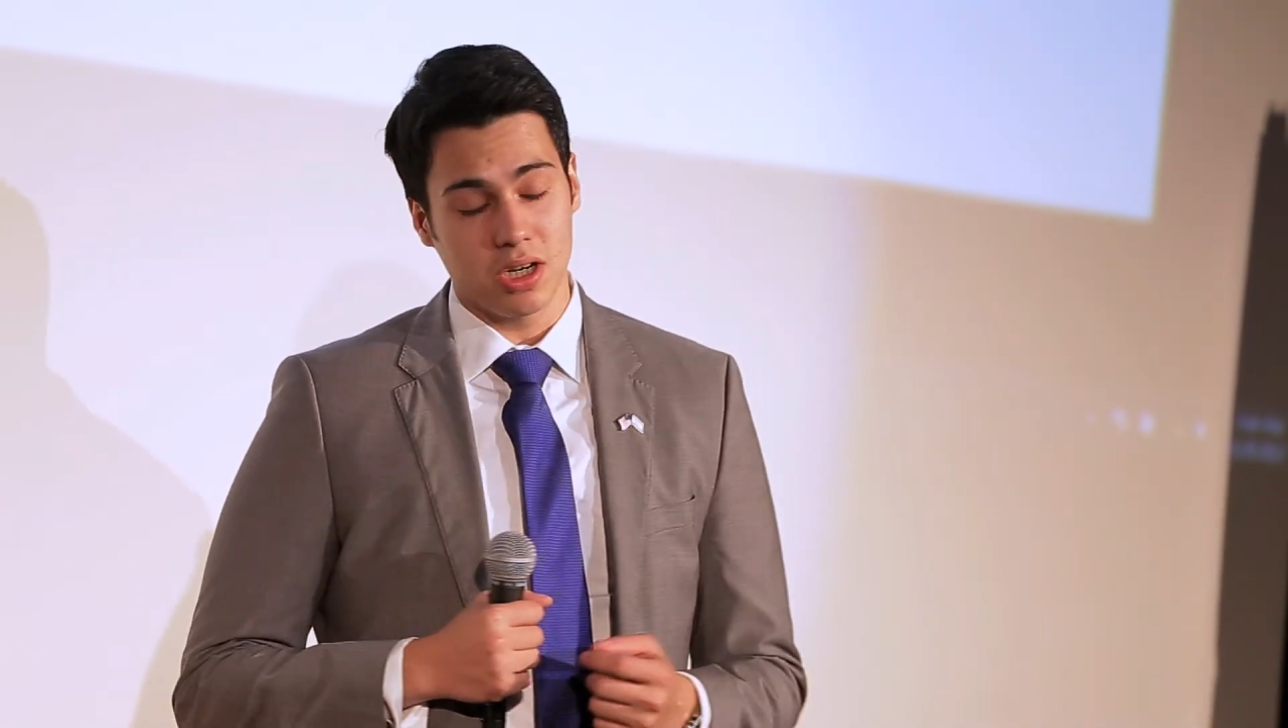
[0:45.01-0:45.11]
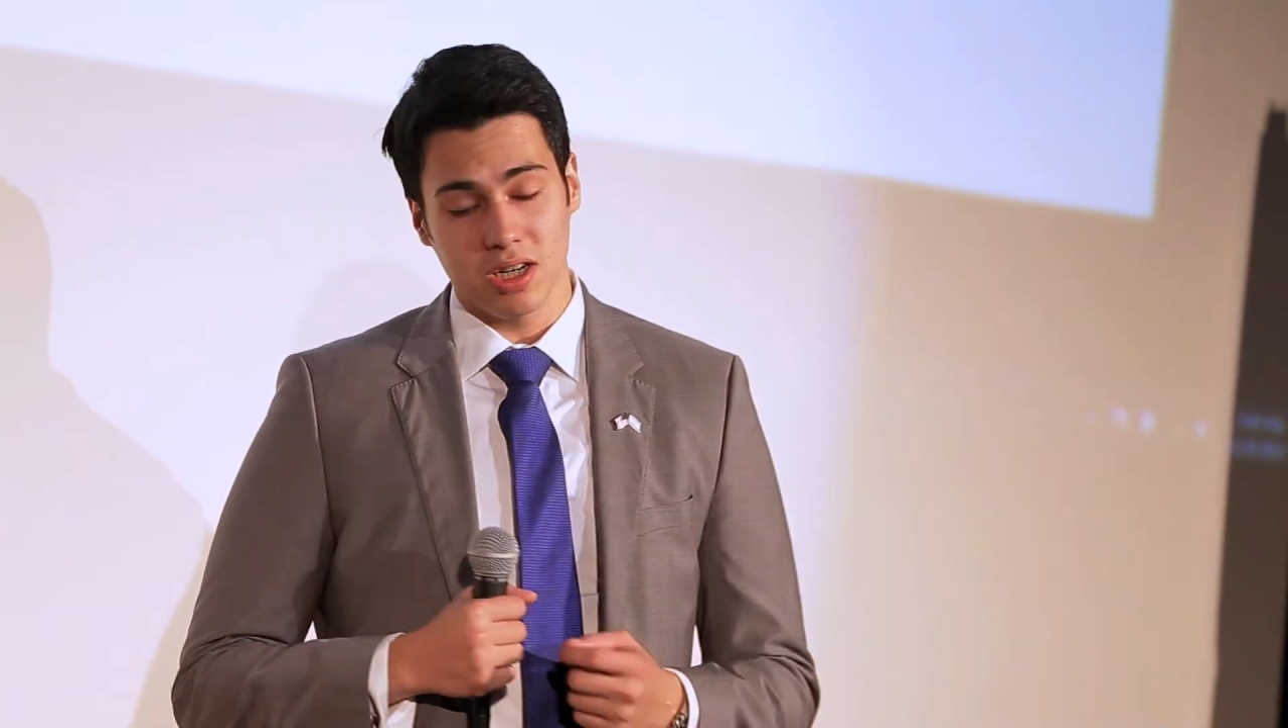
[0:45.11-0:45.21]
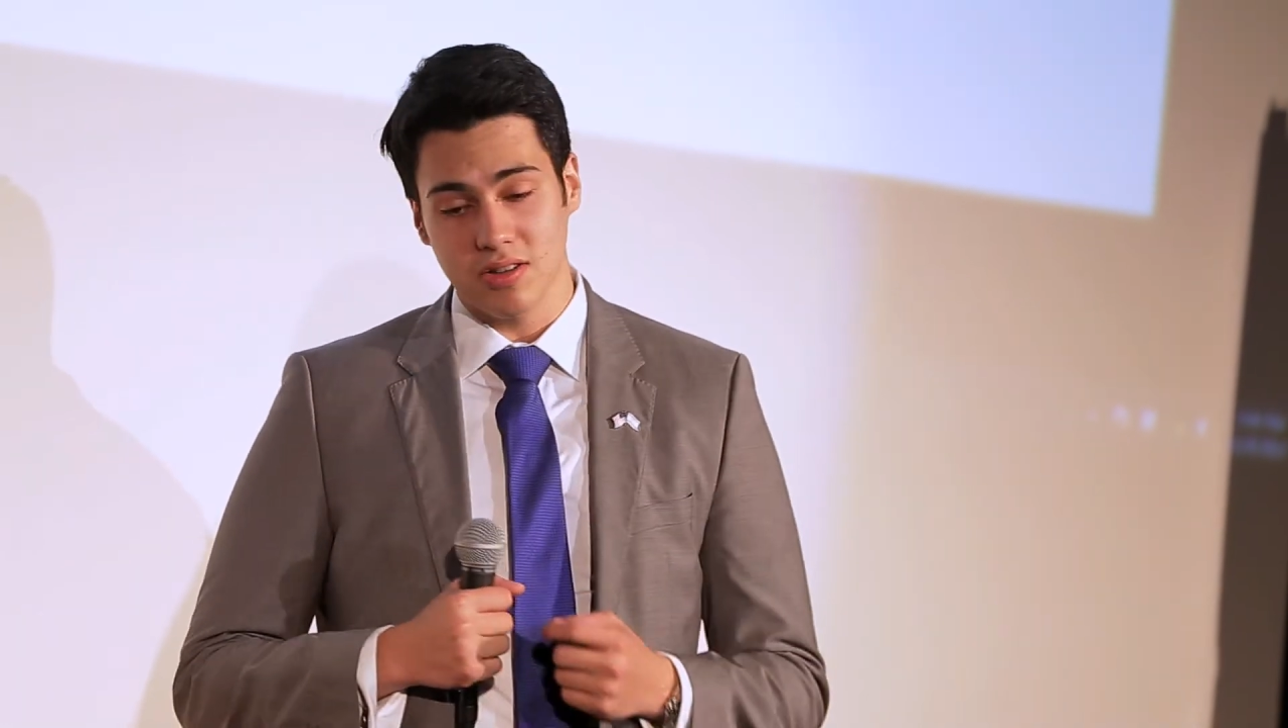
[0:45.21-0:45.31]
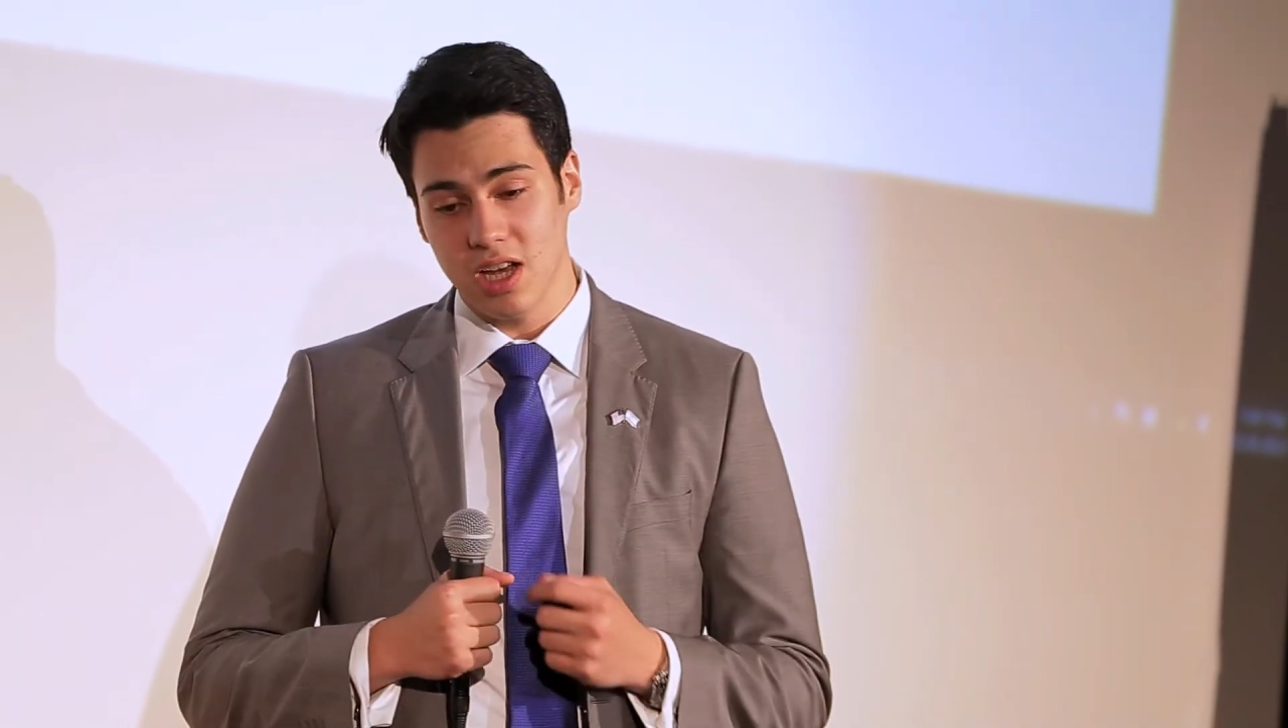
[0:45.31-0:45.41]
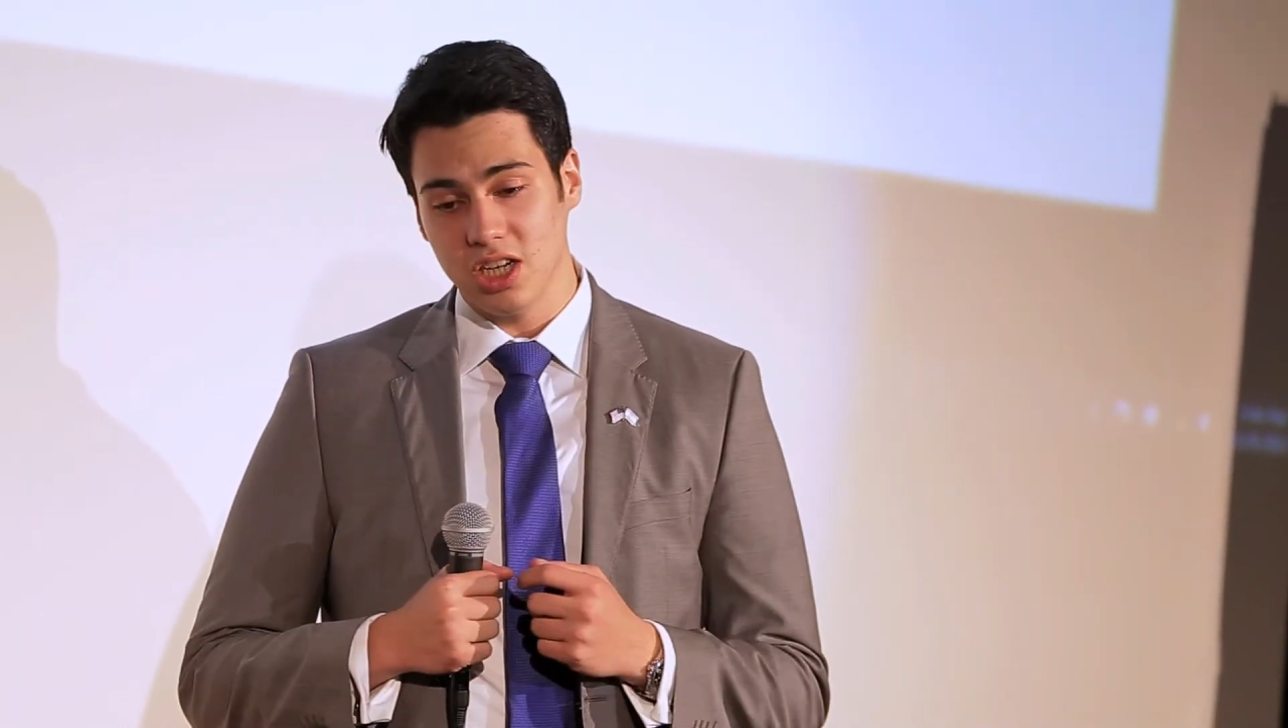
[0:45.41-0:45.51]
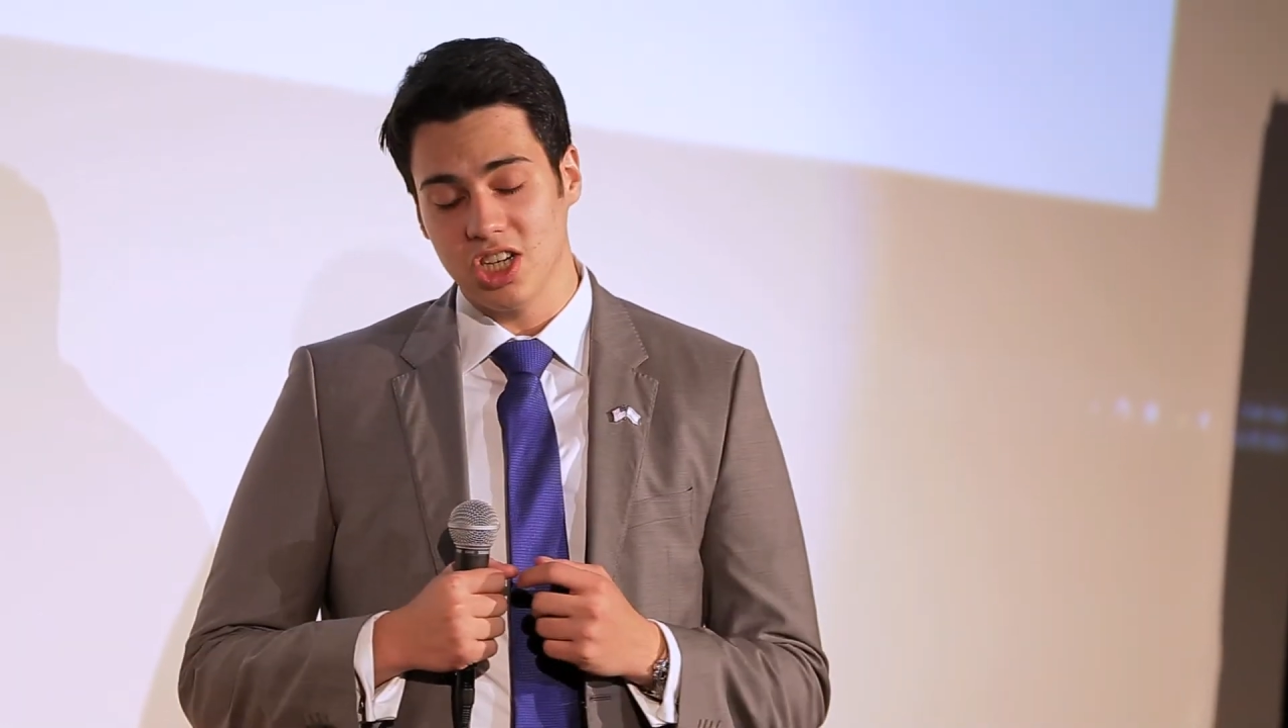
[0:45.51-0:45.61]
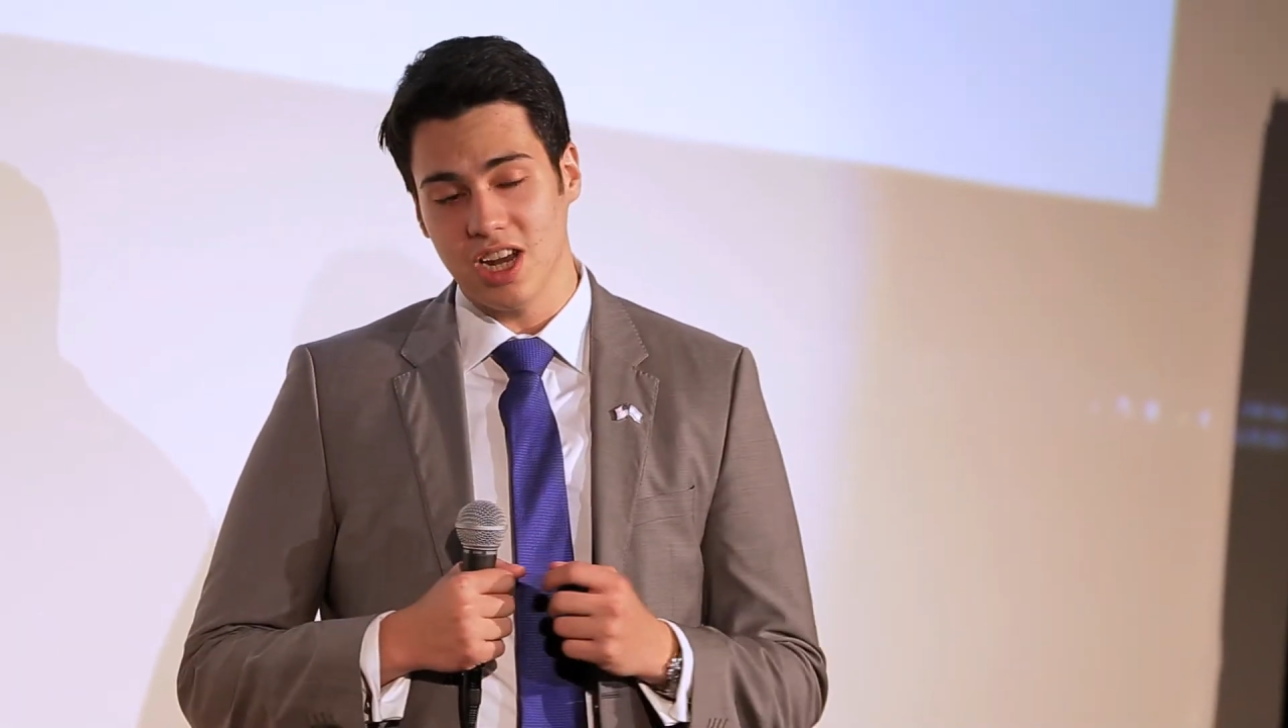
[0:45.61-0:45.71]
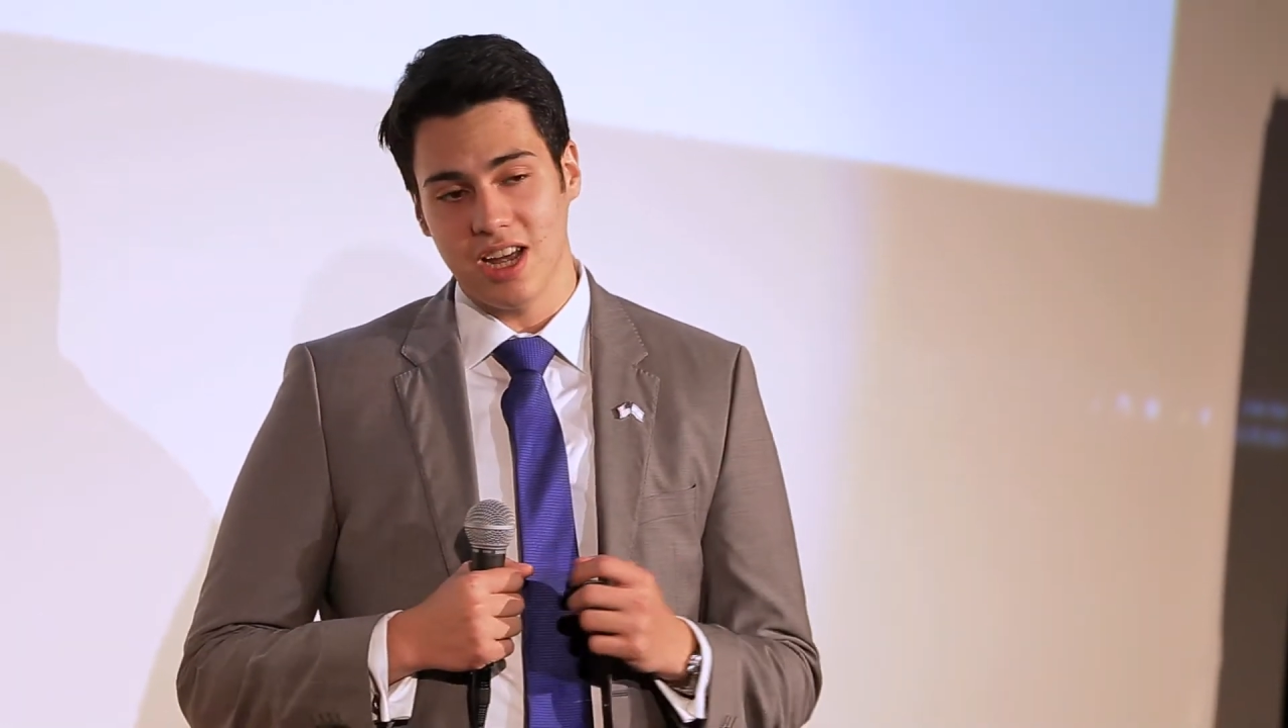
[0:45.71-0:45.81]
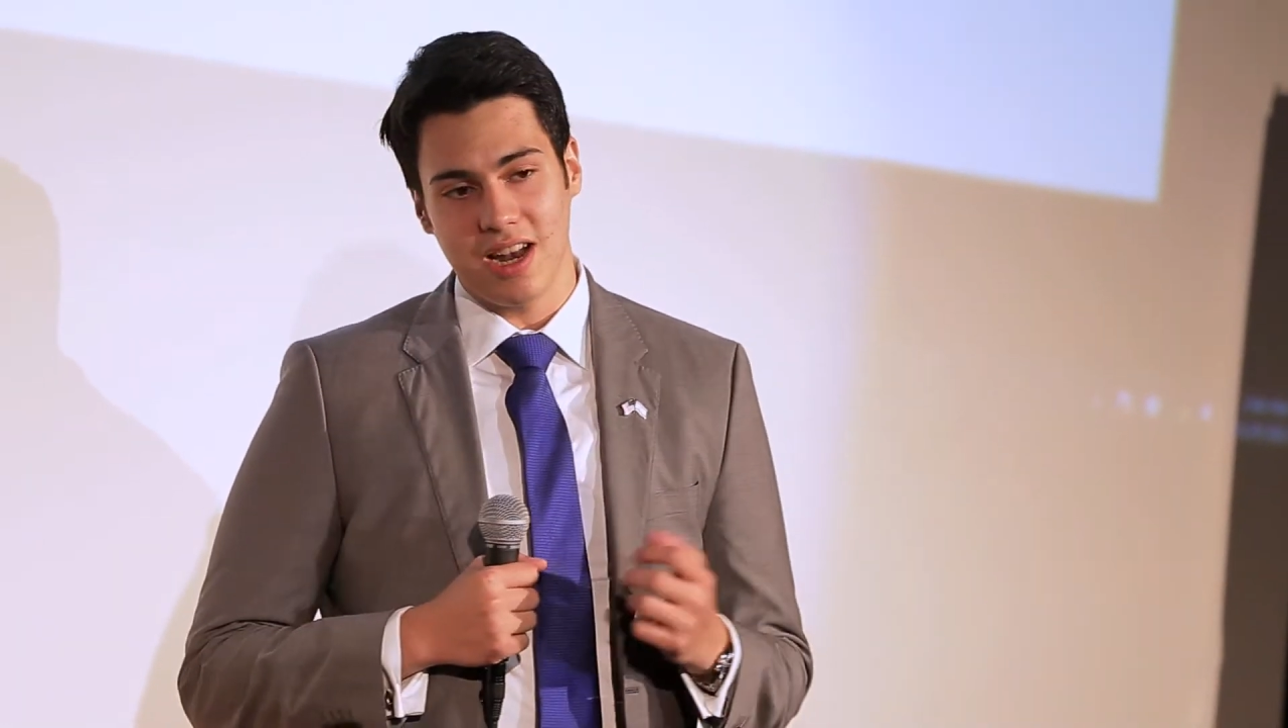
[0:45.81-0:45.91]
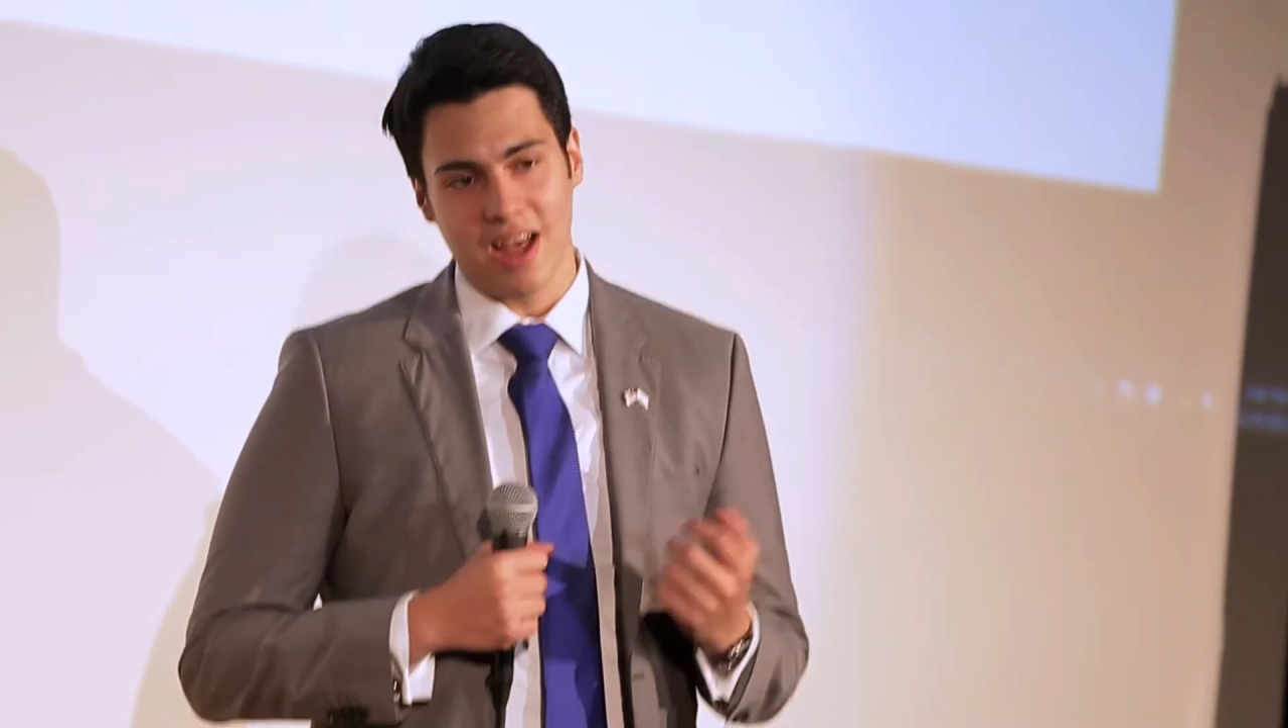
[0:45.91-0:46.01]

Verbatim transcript: organization,